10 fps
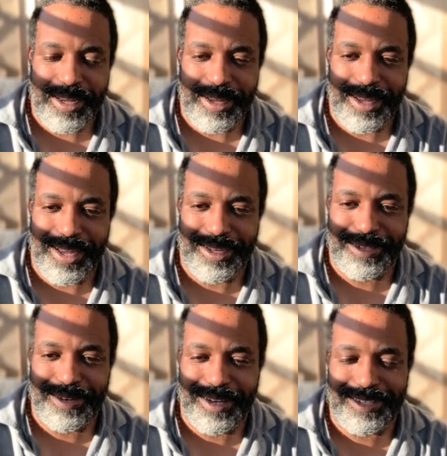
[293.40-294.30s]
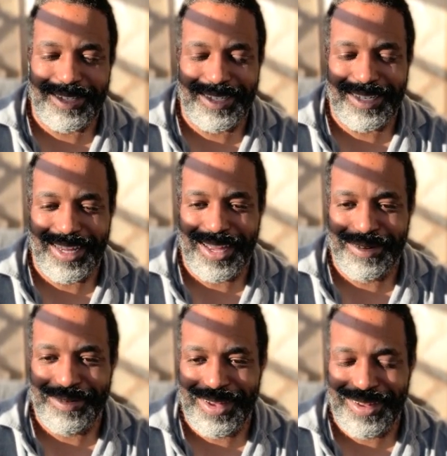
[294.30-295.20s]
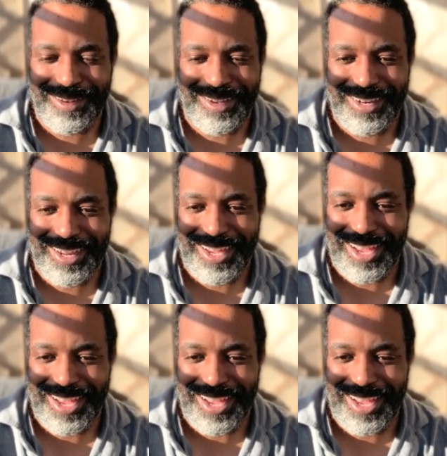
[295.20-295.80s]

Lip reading: The rest of the time, I mean,